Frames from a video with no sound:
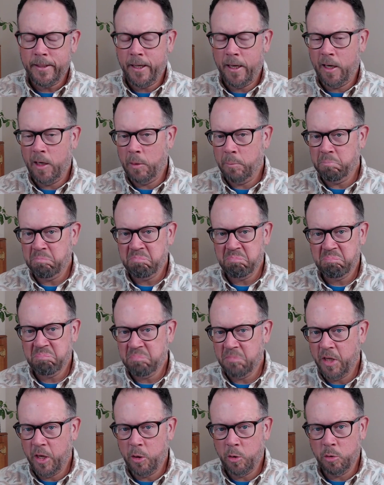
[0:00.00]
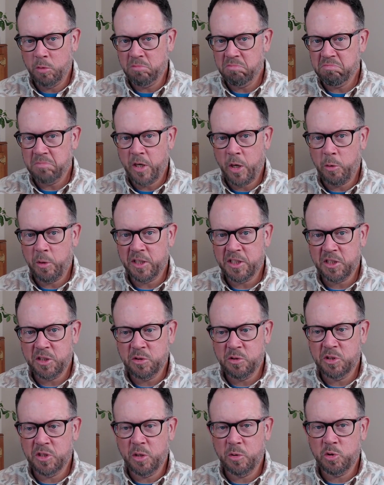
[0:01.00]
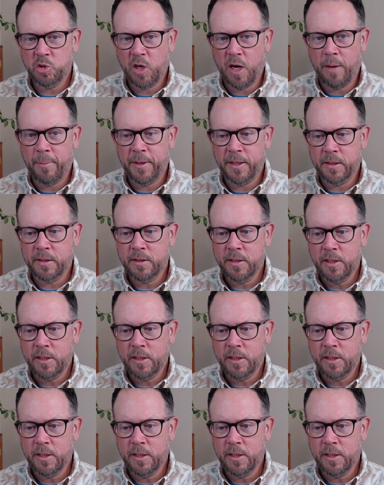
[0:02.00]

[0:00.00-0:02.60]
Um, no no issues, no drama.